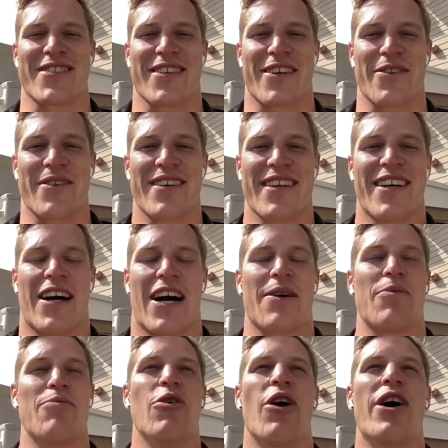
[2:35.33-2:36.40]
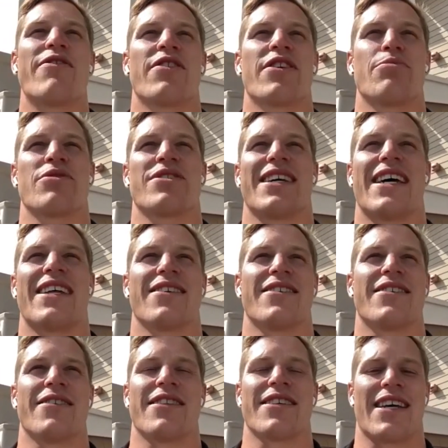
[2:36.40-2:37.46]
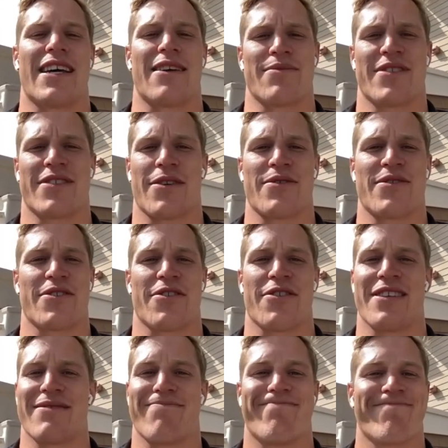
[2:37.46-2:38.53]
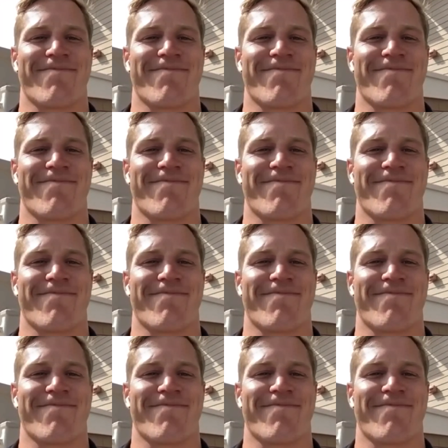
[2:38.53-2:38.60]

So I'm not even going to pretend I know the name. So sorry. Right.